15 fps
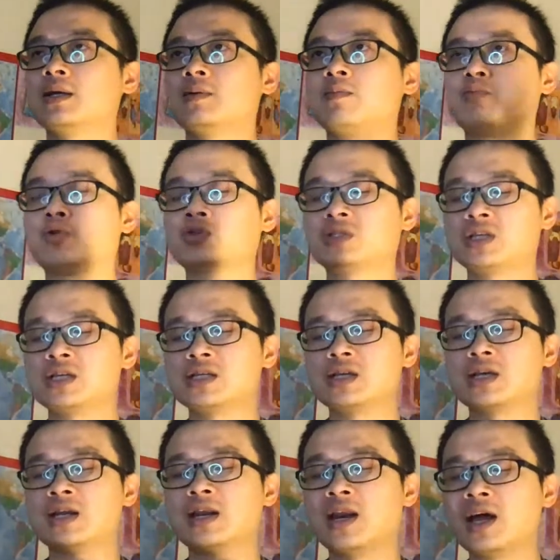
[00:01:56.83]
prostate
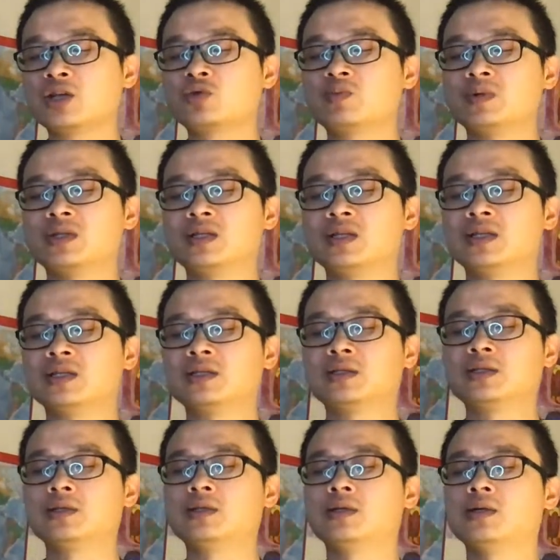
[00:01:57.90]
enlargement
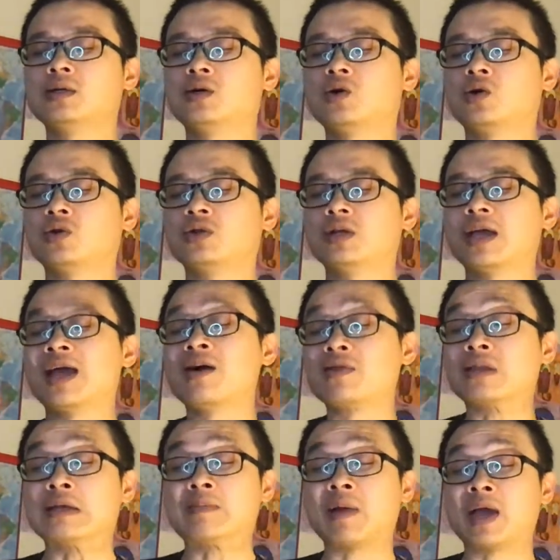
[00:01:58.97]
is on the
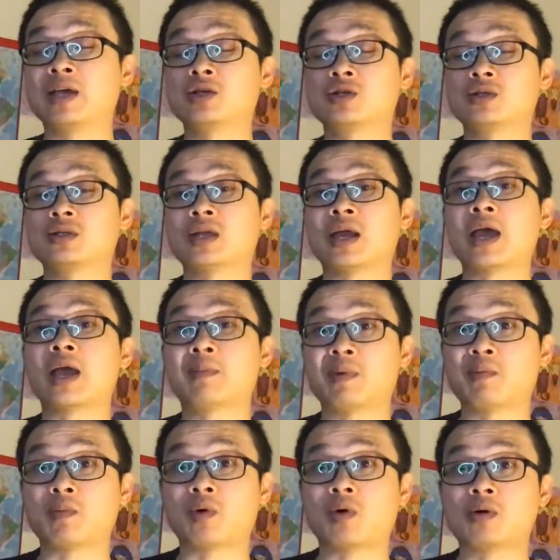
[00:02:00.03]
elderly patient that happen
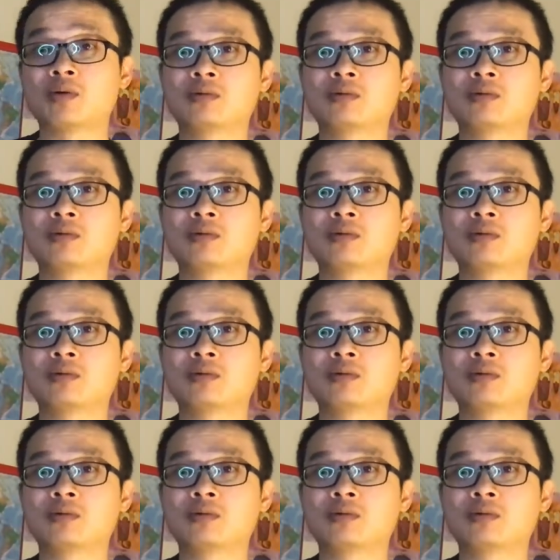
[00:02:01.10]
more.